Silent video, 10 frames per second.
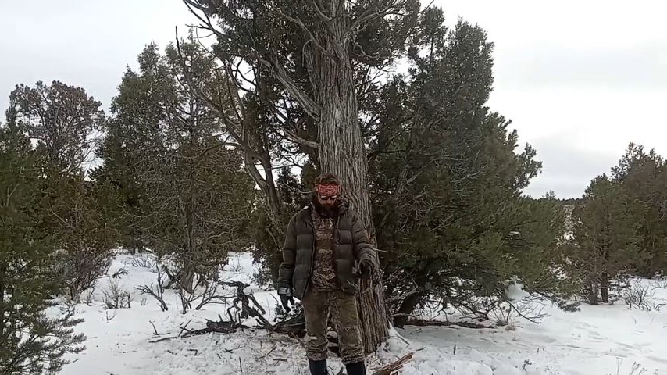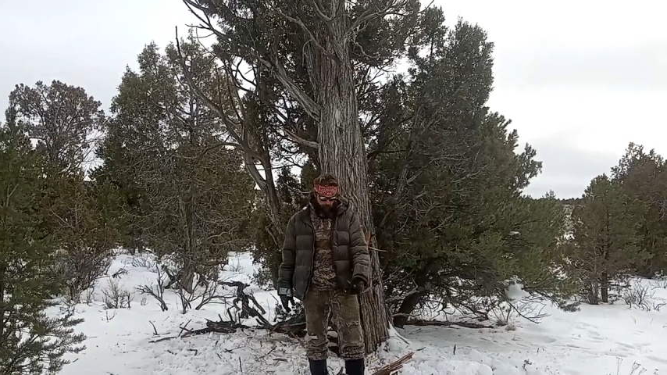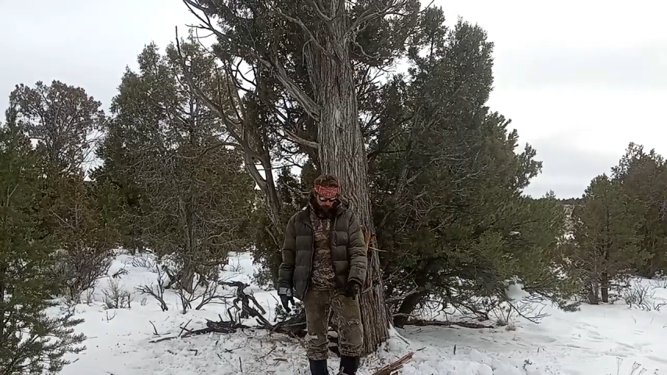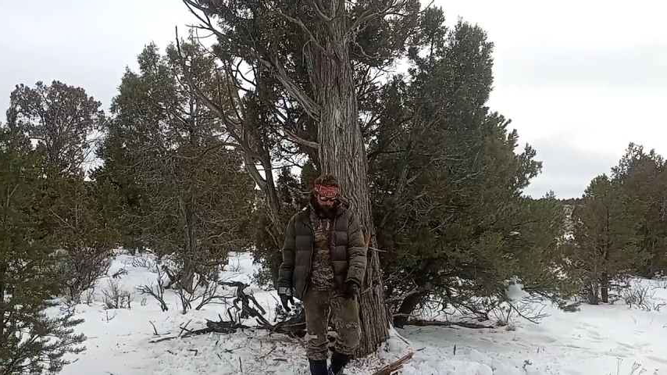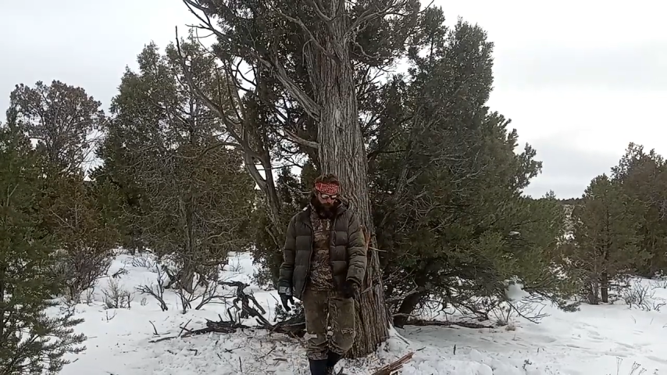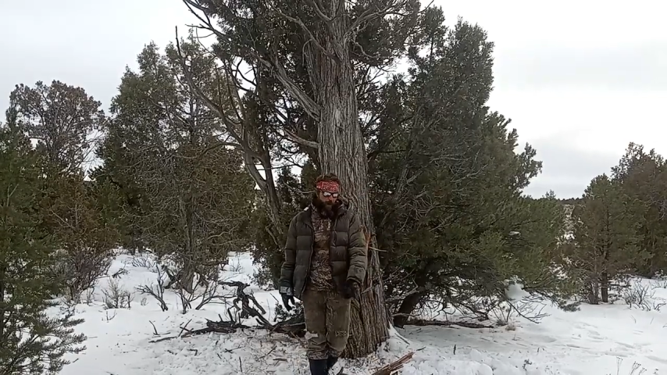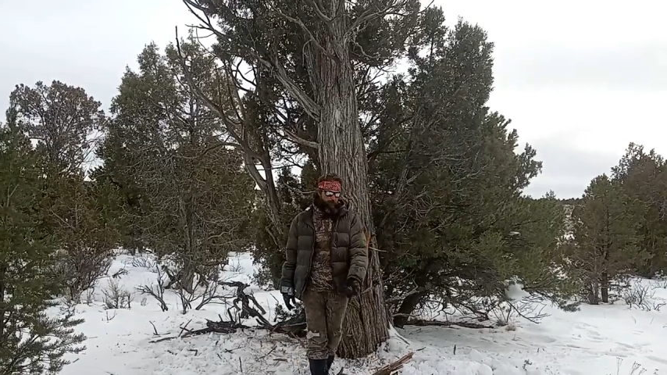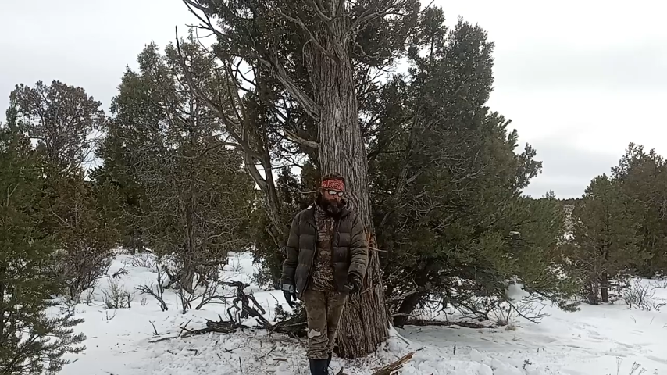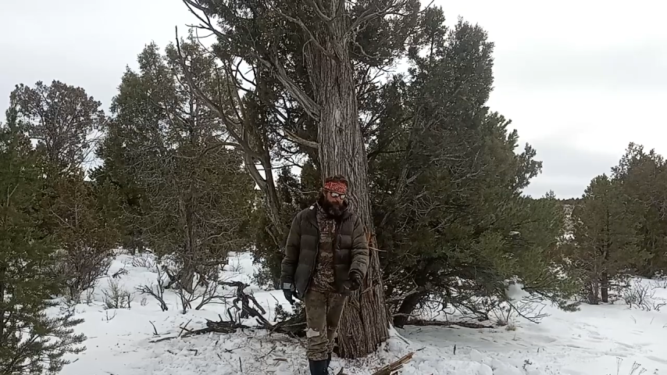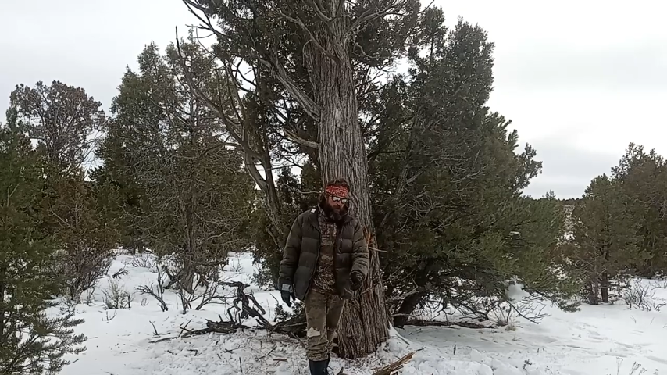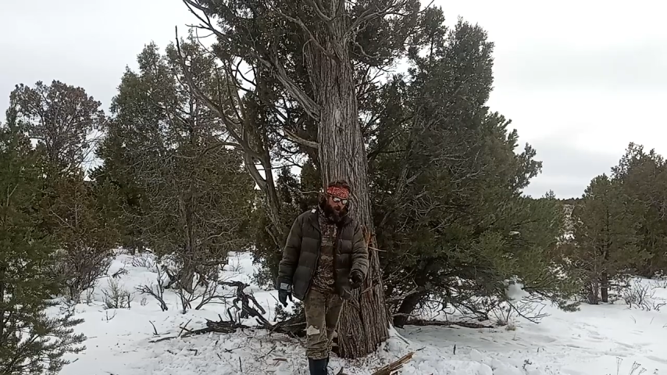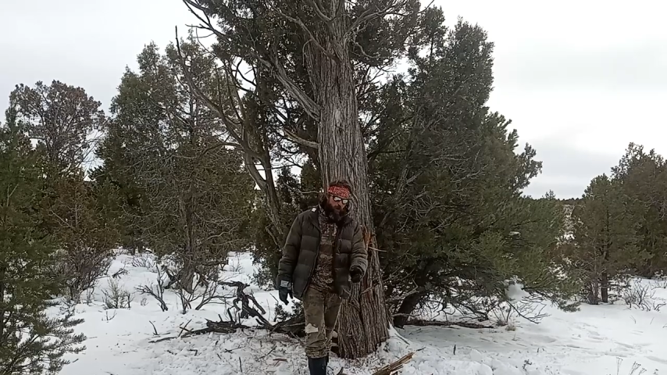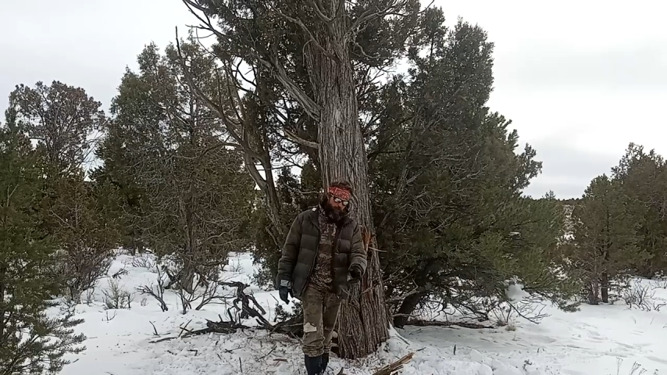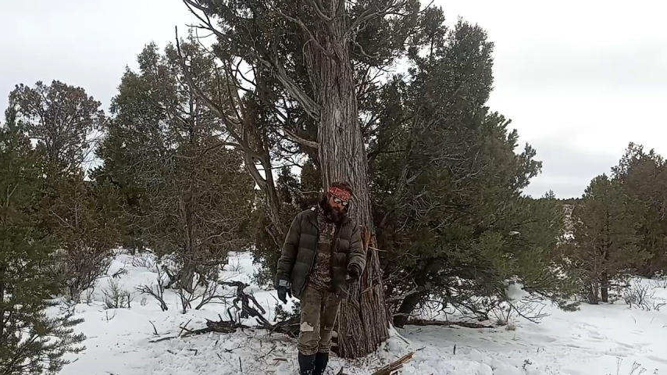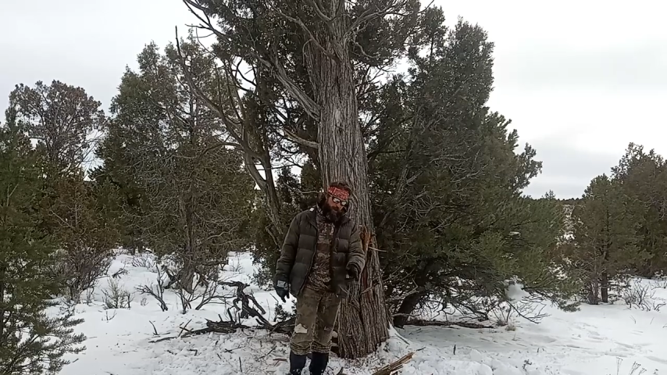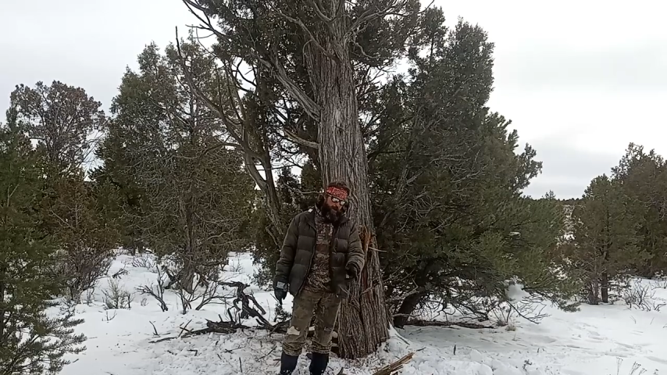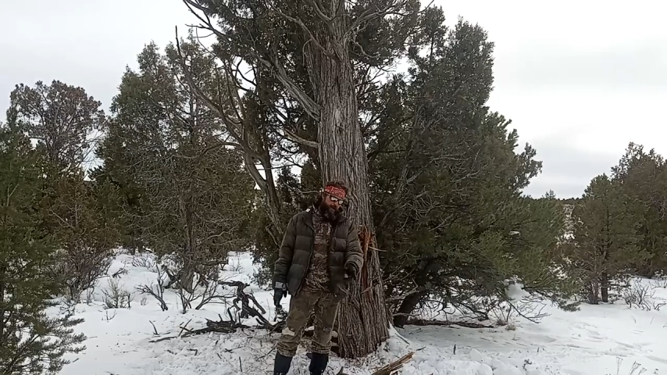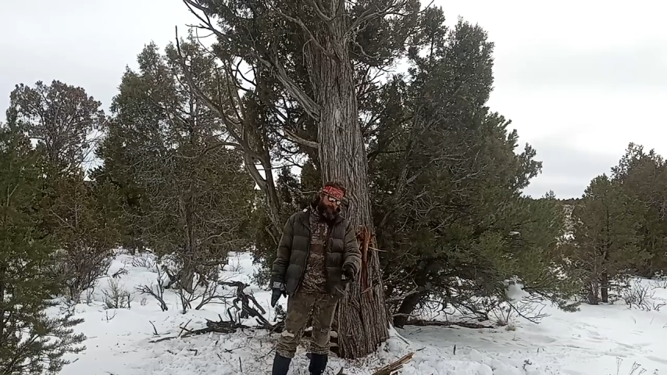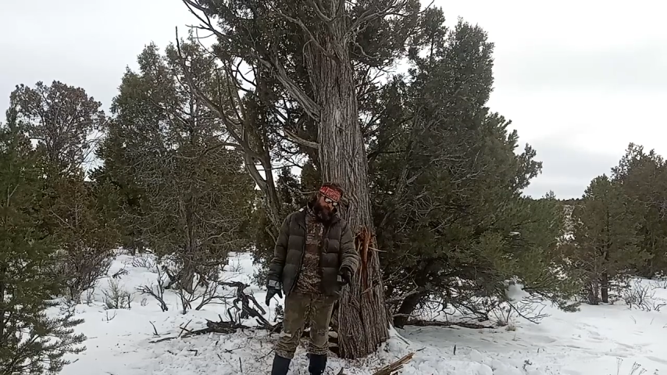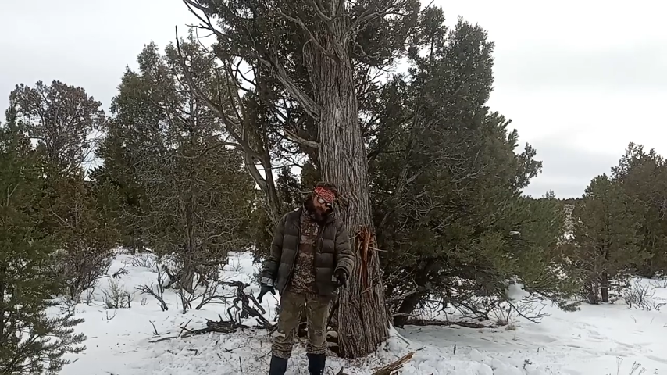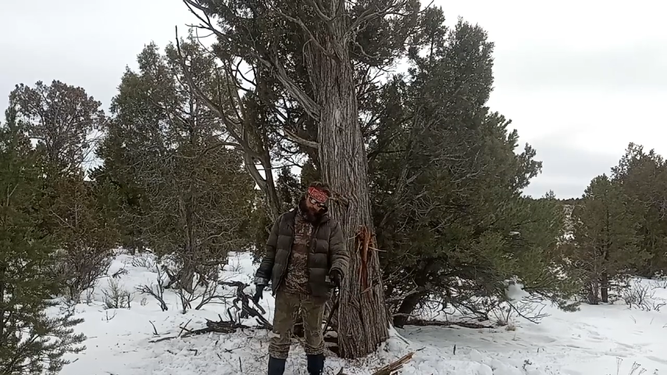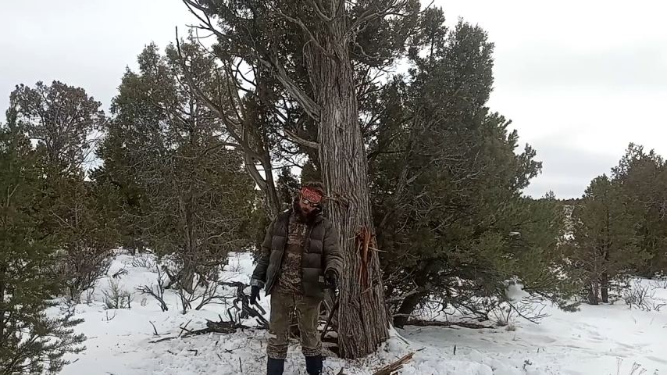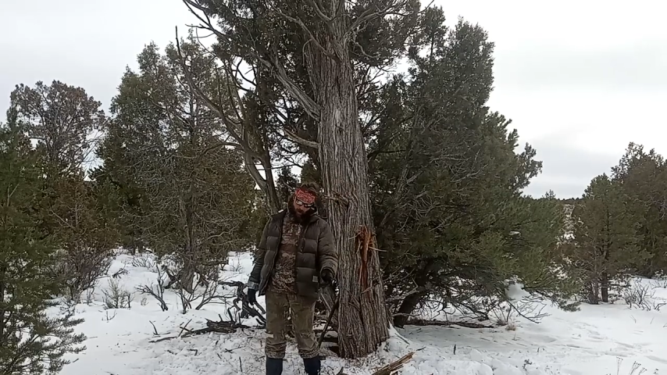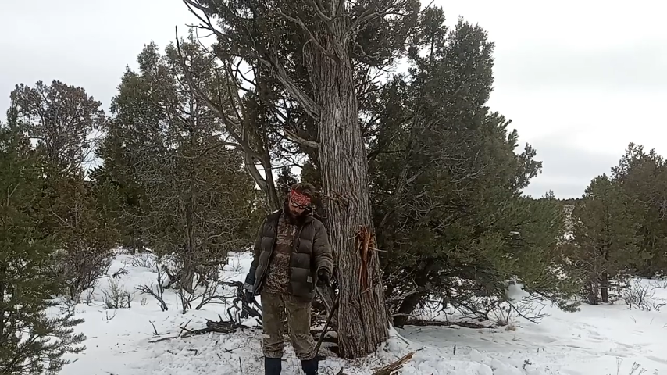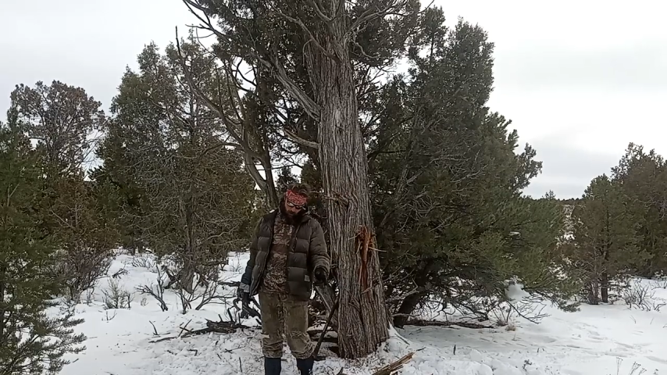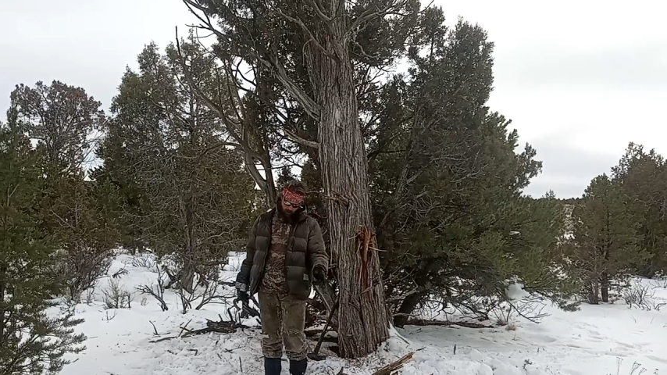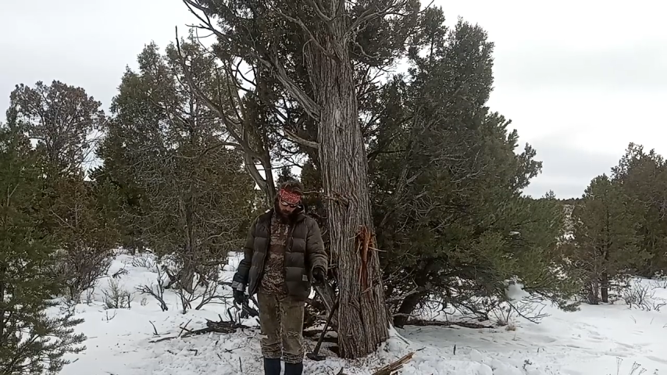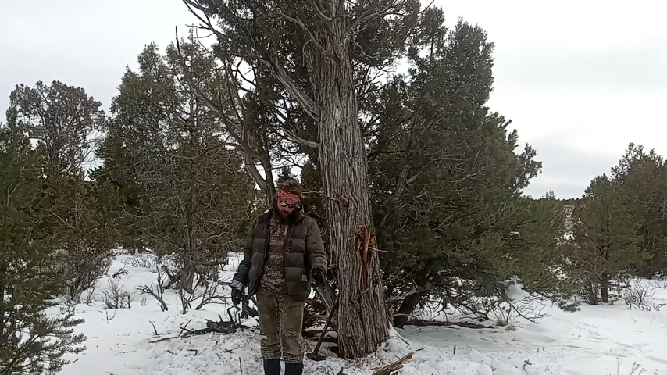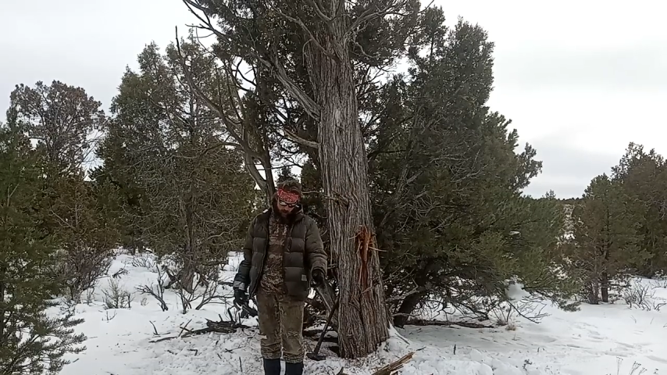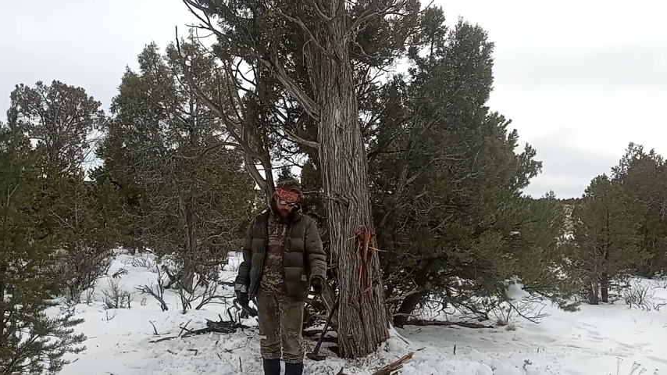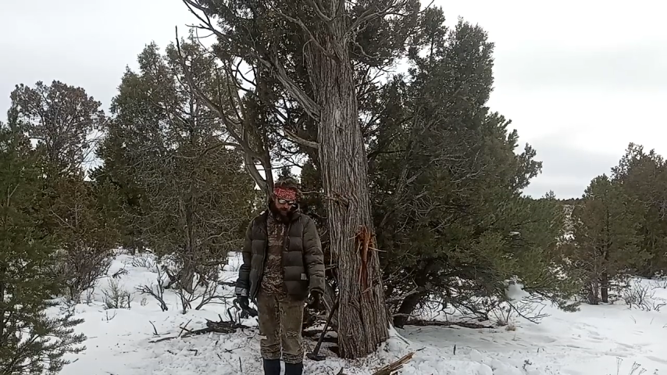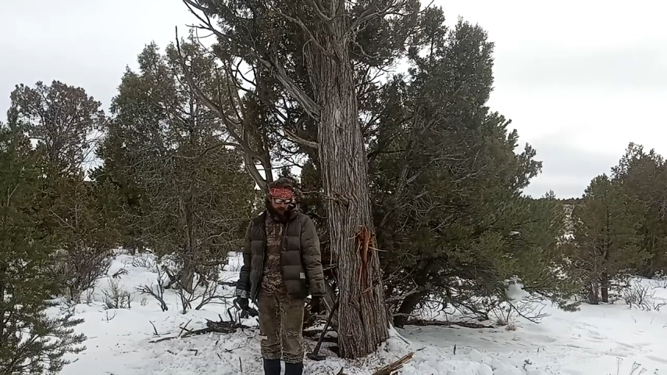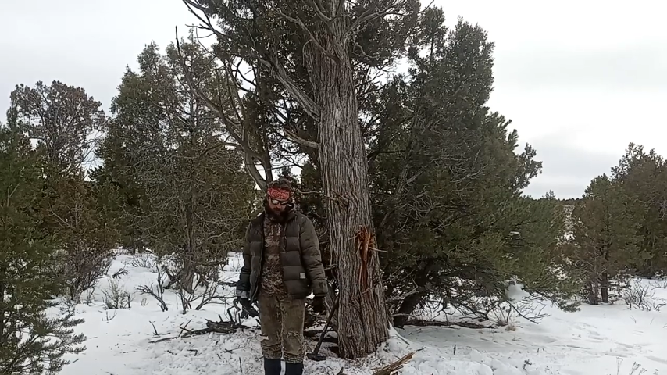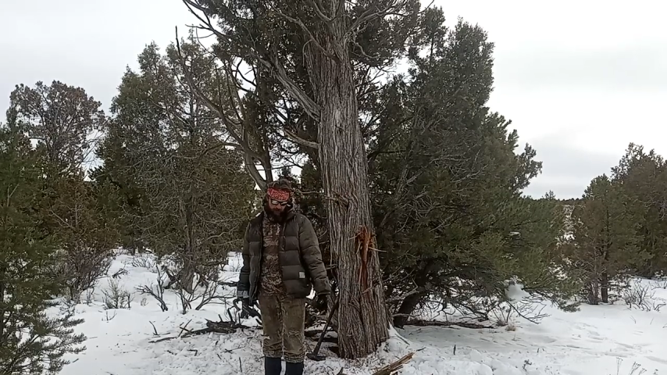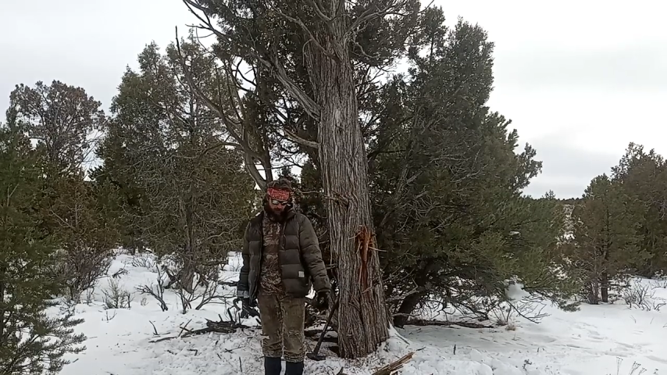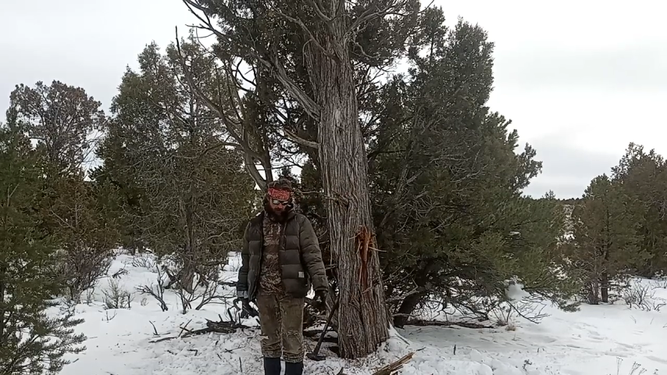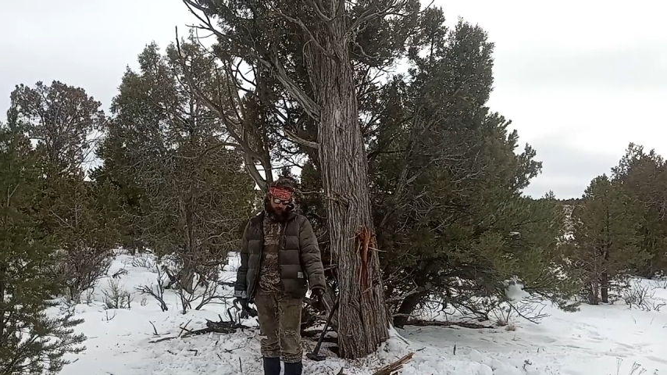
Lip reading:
(no speaker visible)